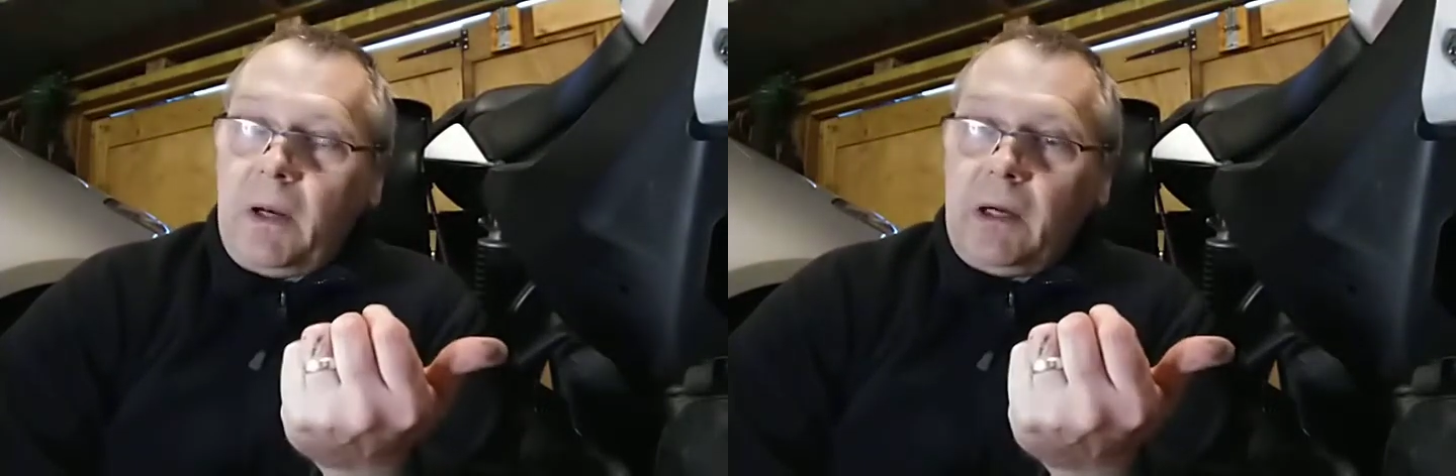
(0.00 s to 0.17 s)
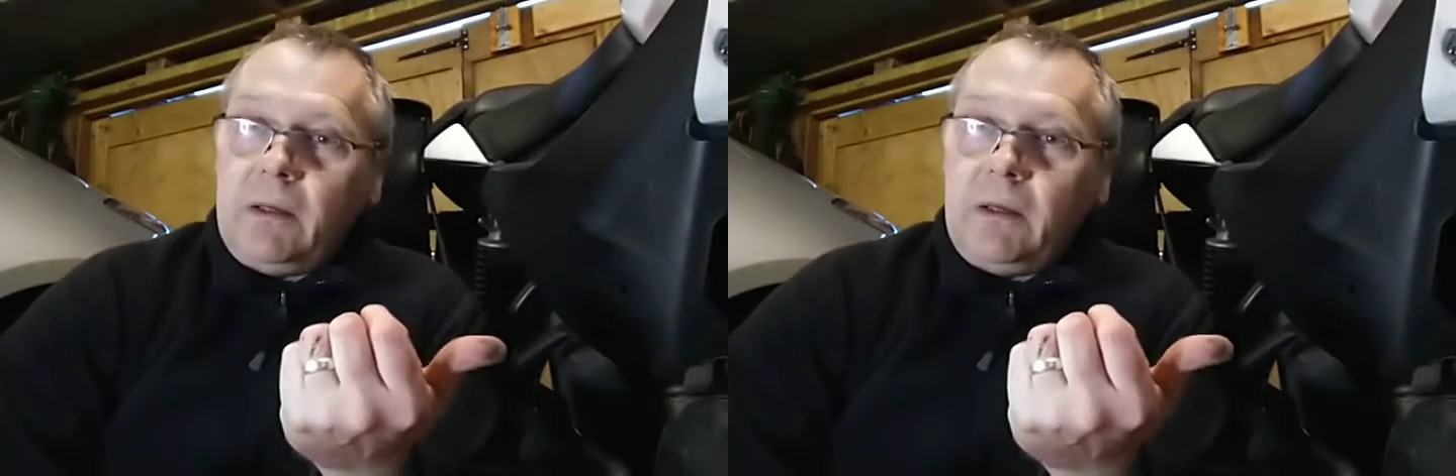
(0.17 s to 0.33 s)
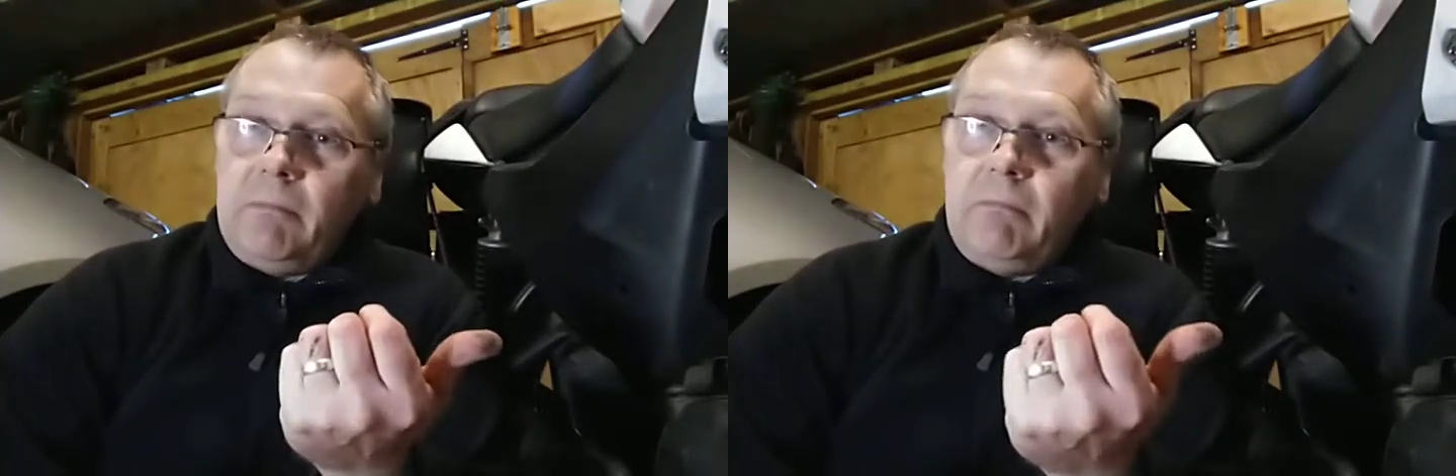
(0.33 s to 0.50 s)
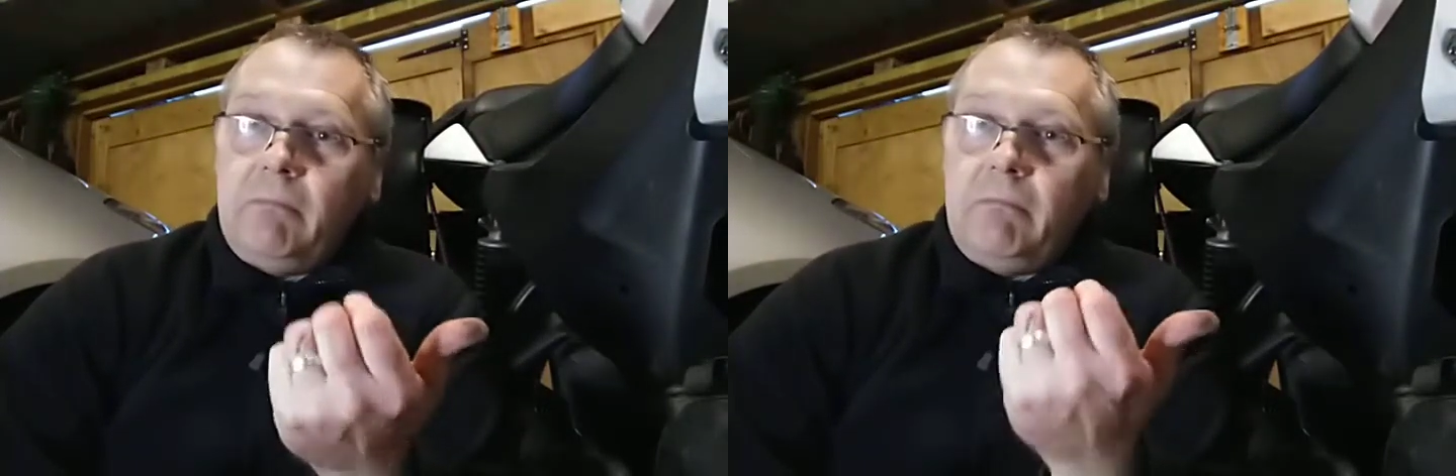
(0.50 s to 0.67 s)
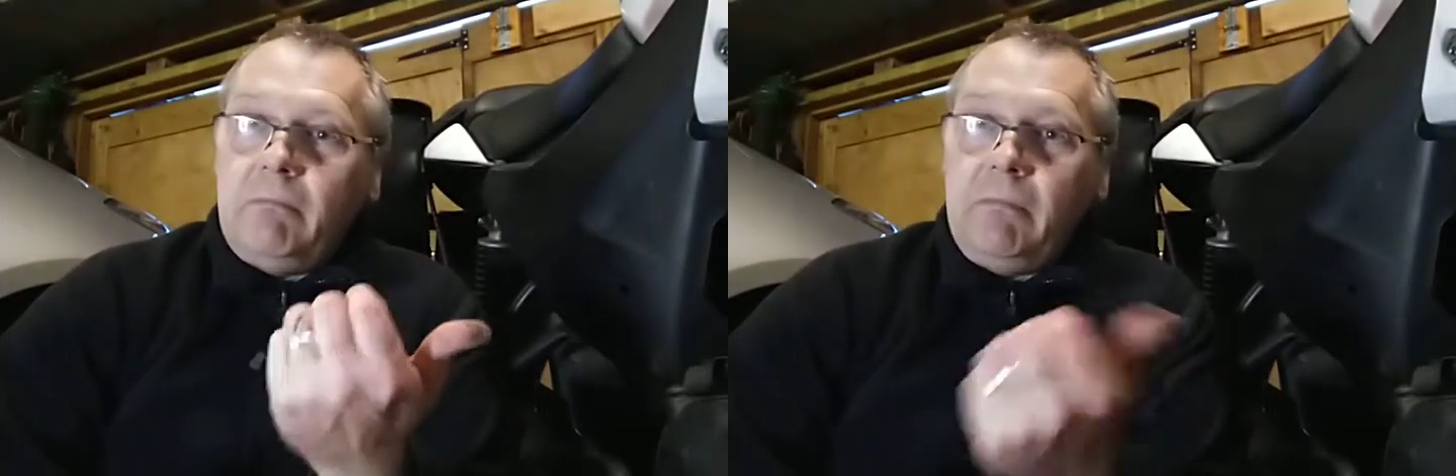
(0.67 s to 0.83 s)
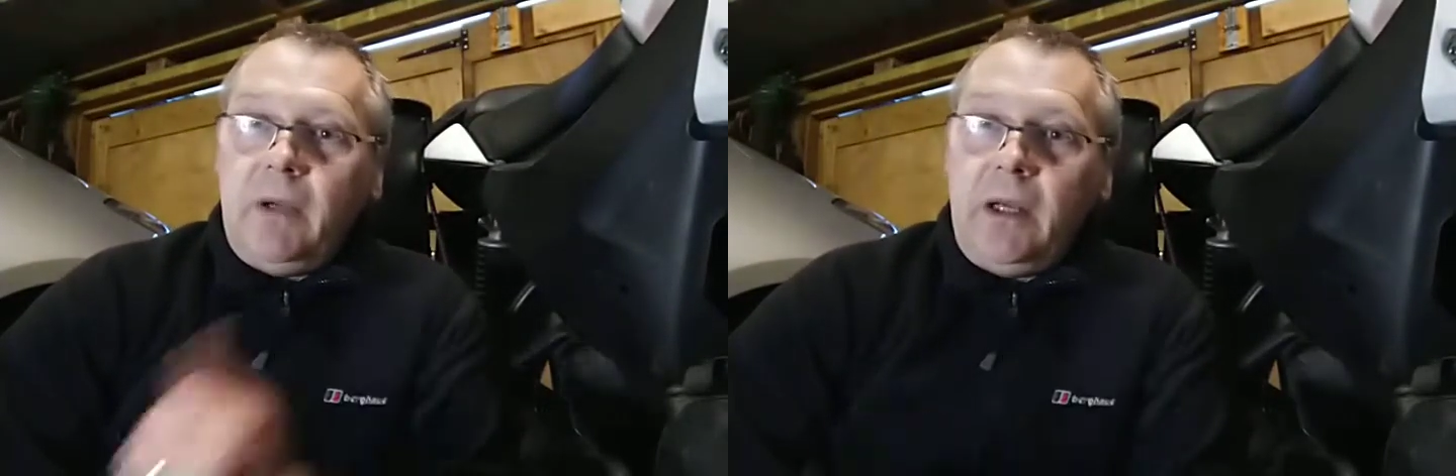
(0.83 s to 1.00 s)
plug
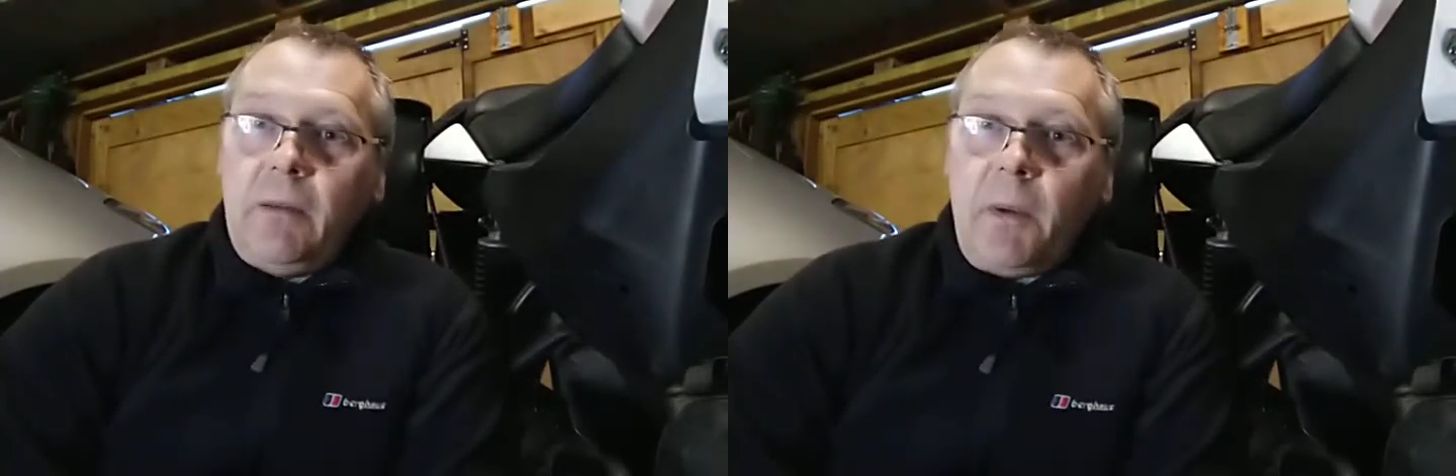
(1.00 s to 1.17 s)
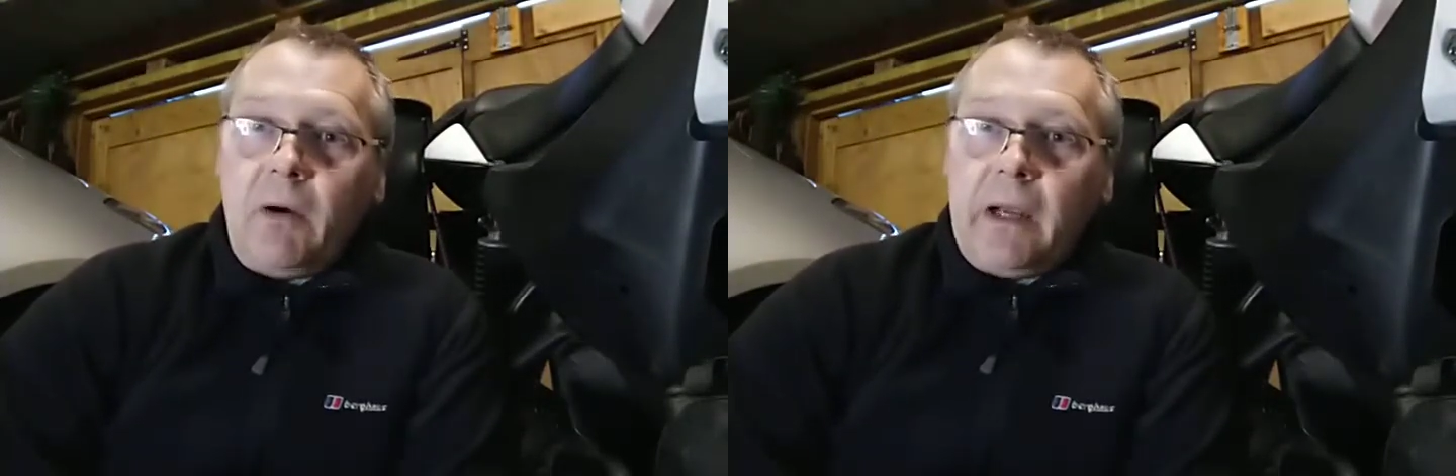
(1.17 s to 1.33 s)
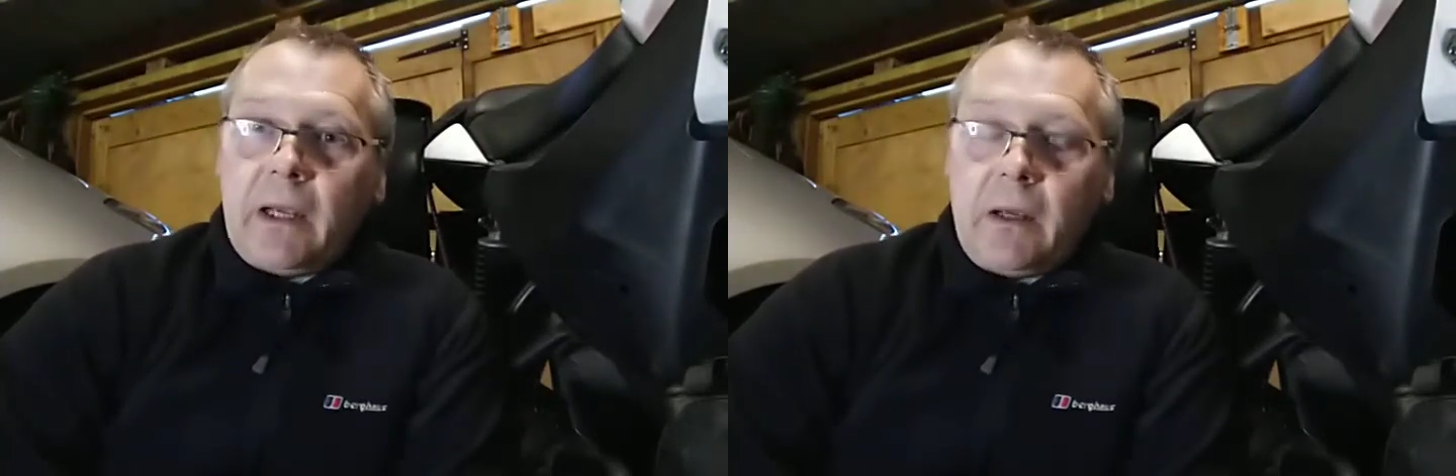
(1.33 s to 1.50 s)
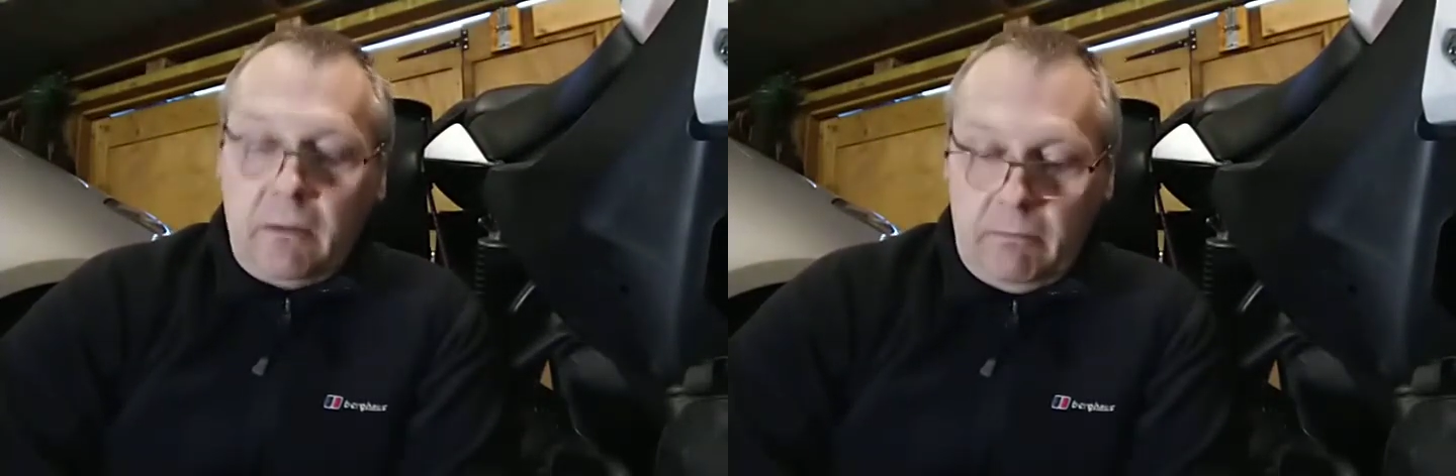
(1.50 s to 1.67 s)
in a bike.